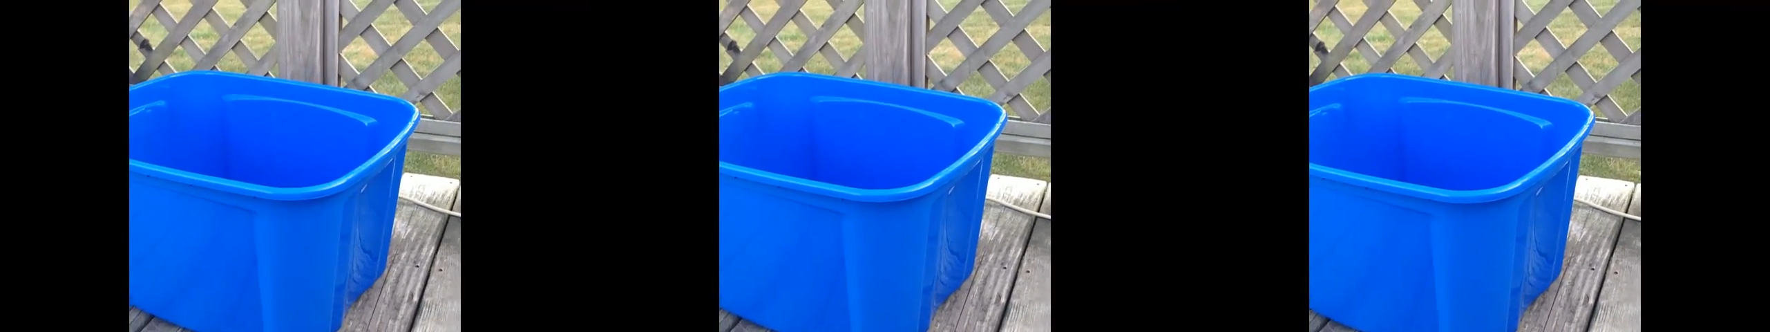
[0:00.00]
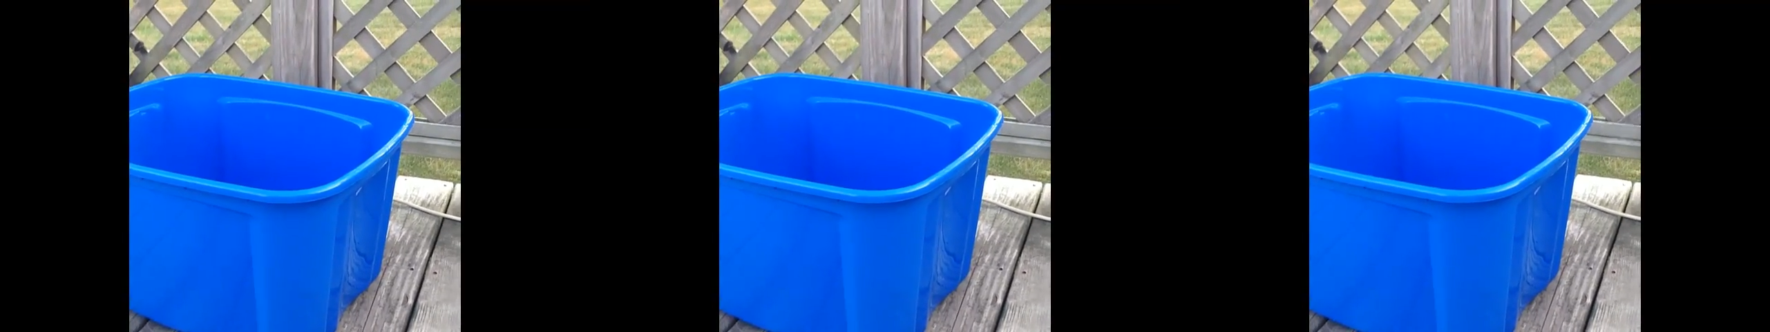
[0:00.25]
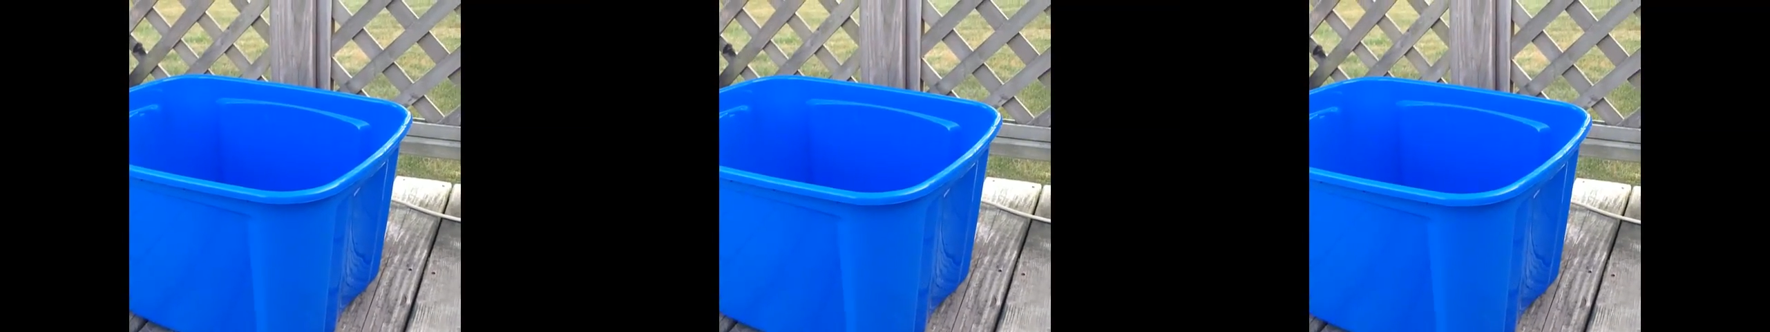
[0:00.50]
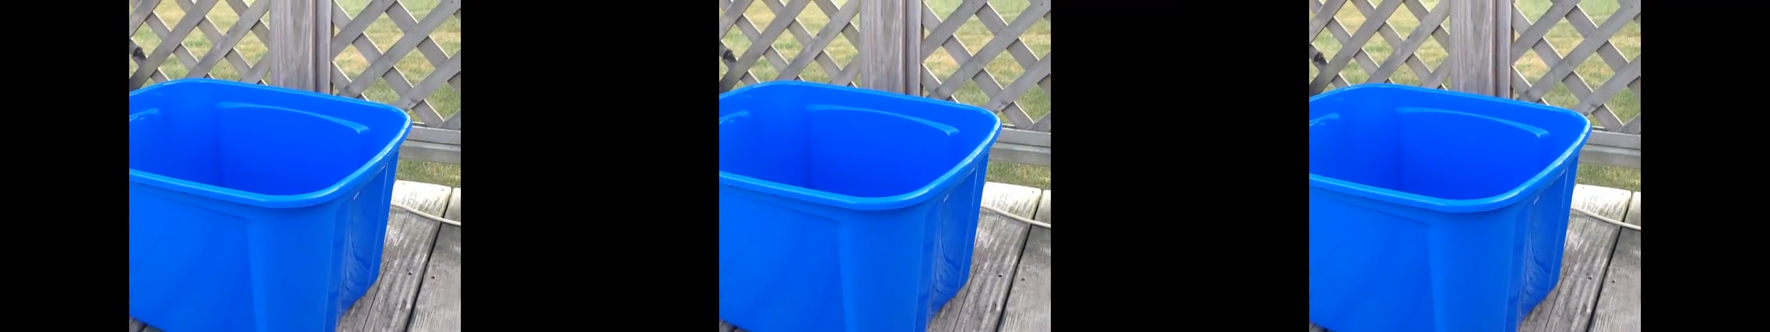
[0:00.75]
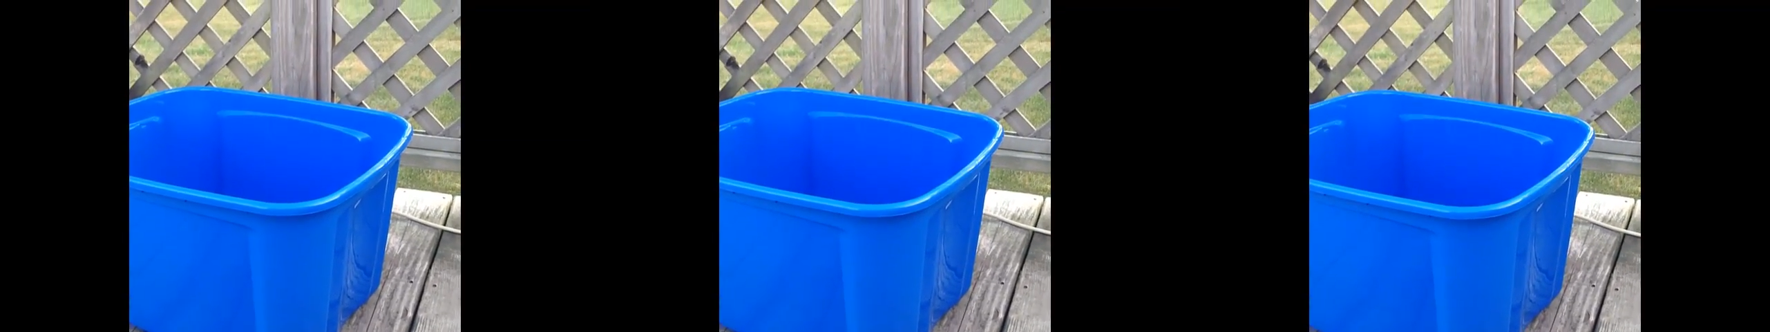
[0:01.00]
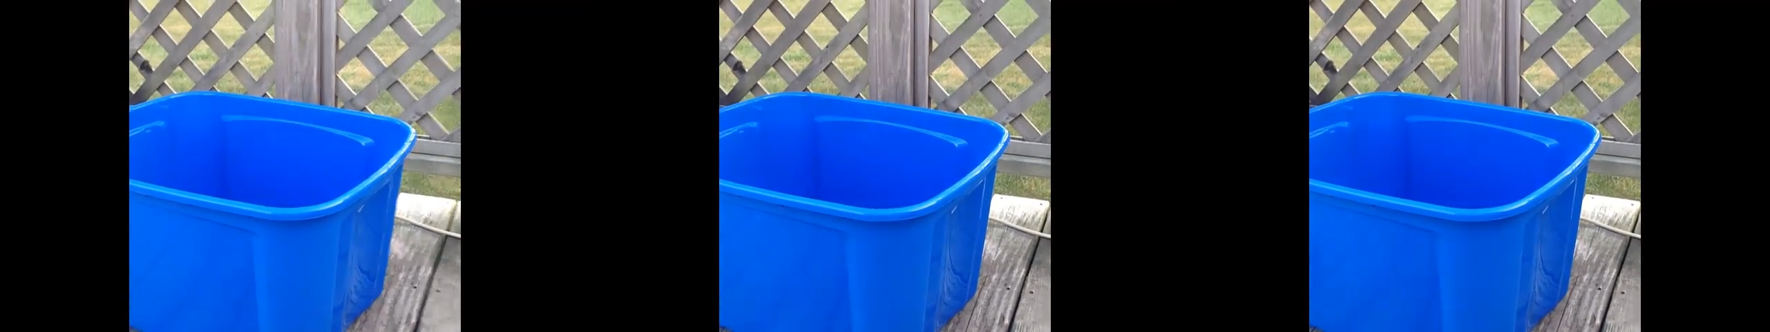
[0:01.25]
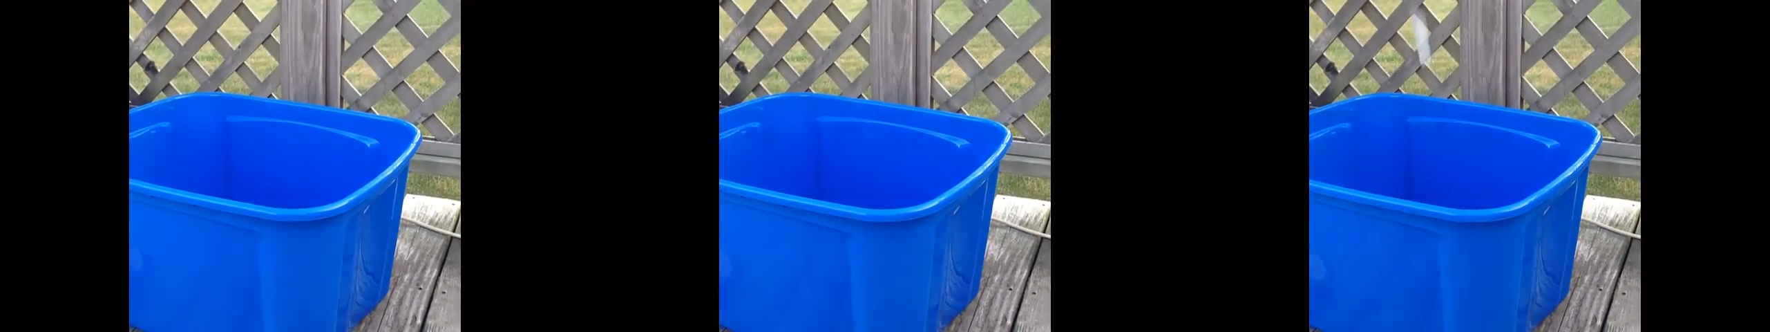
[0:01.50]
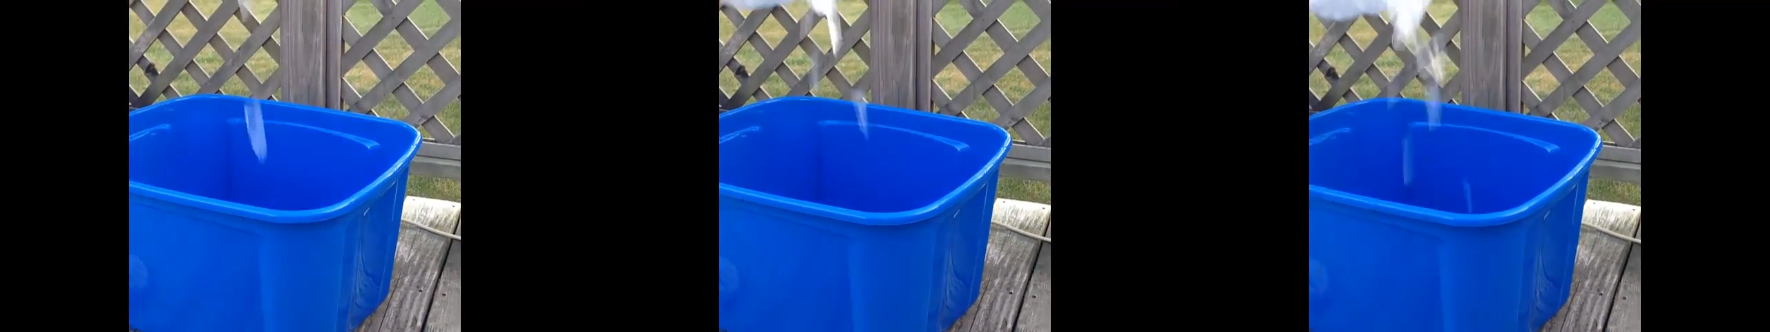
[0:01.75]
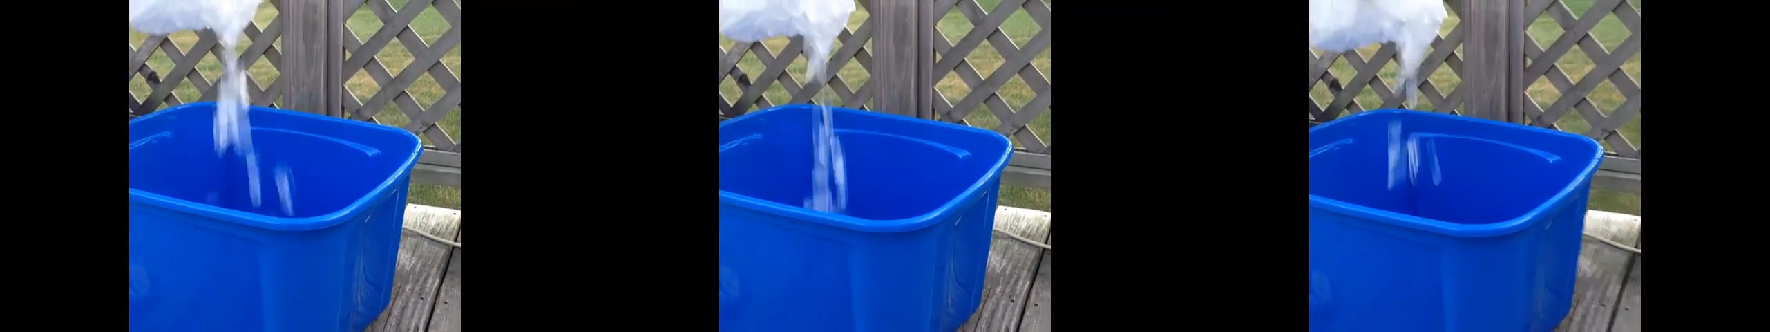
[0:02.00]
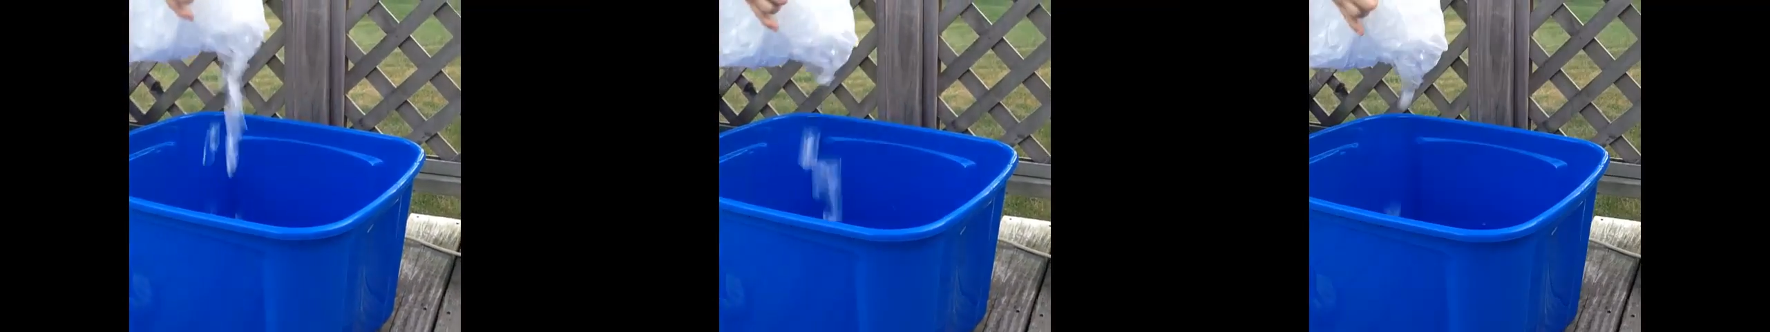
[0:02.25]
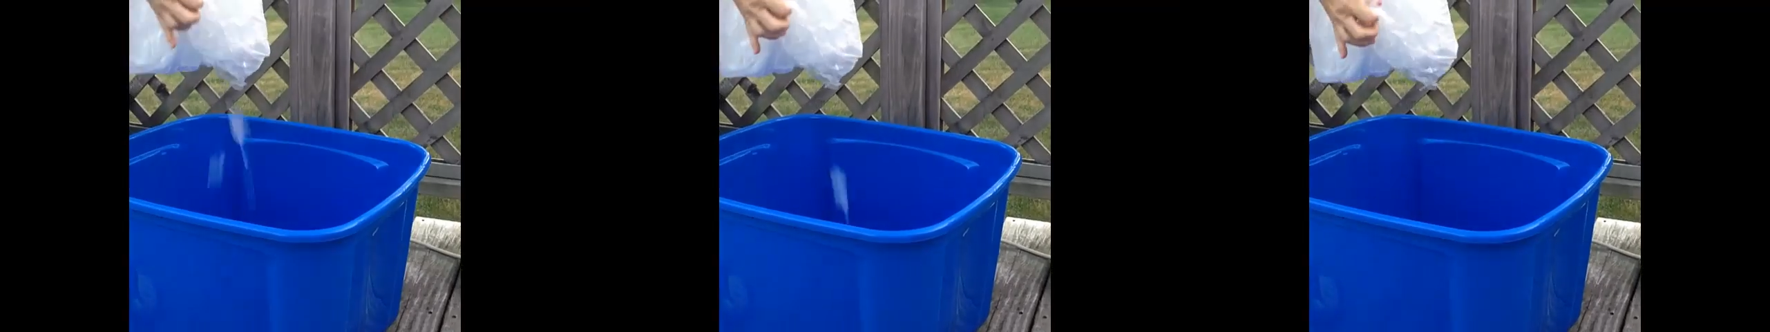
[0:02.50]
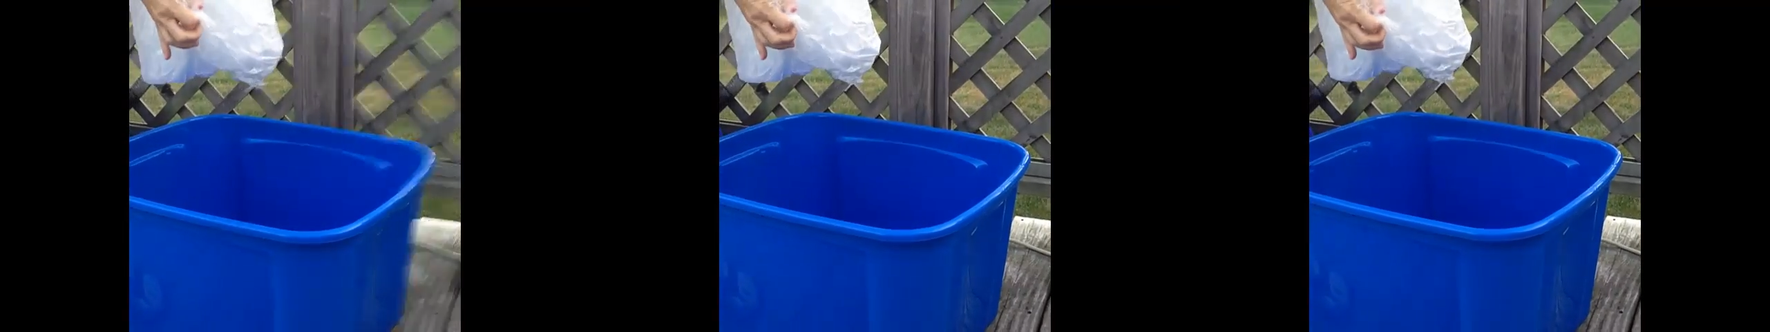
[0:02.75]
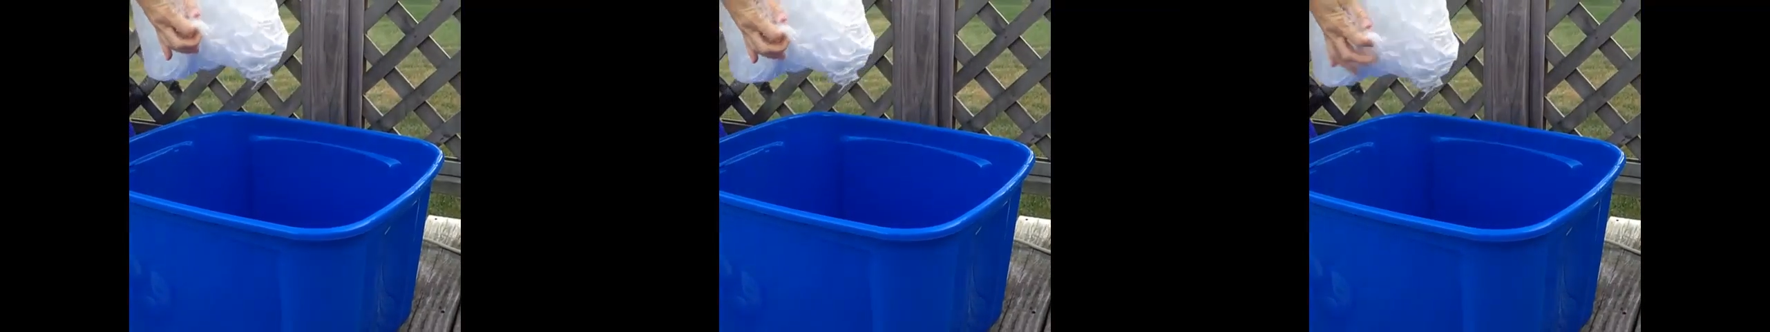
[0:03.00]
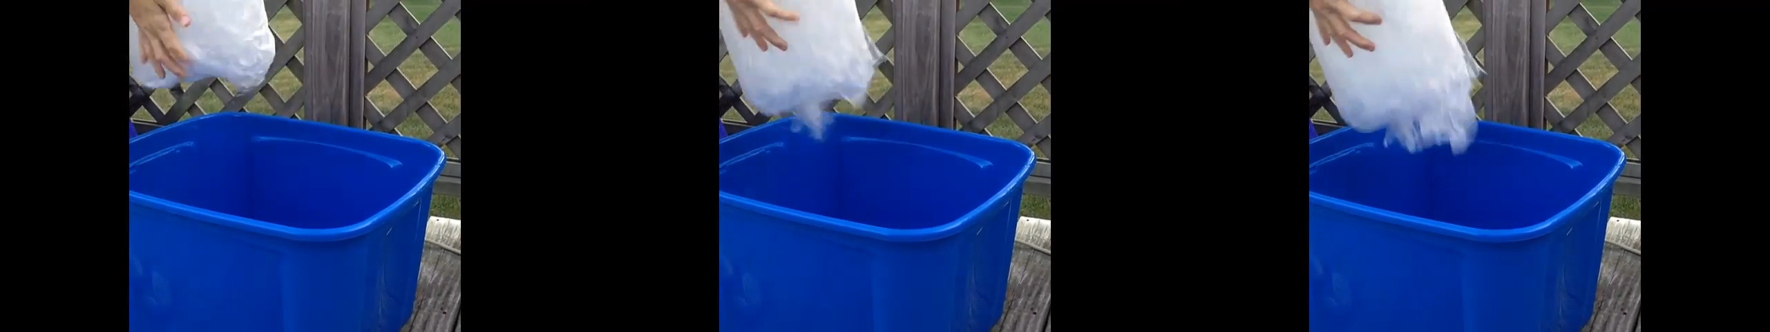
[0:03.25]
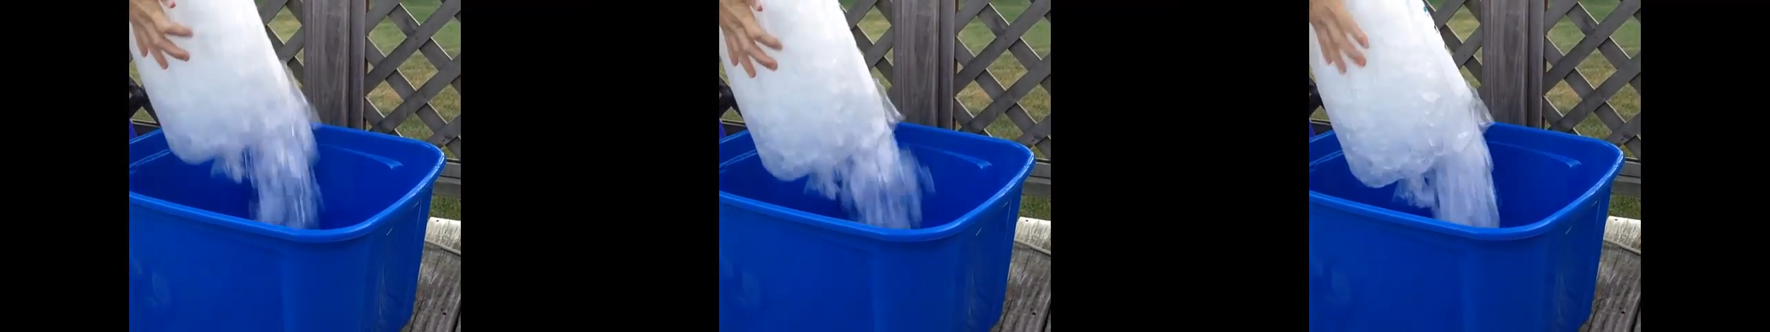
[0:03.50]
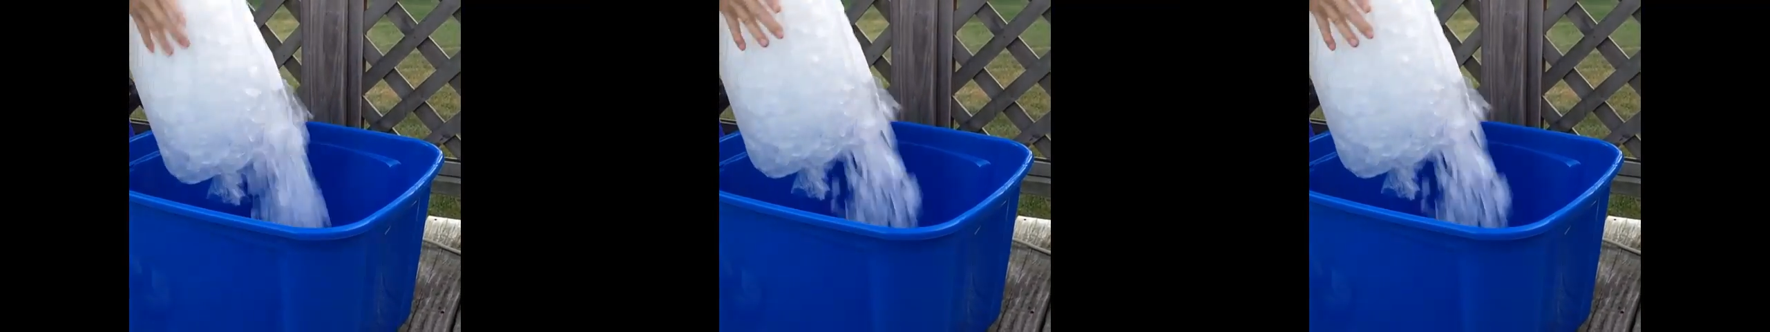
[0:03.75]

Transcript: [unreadable: no face in view]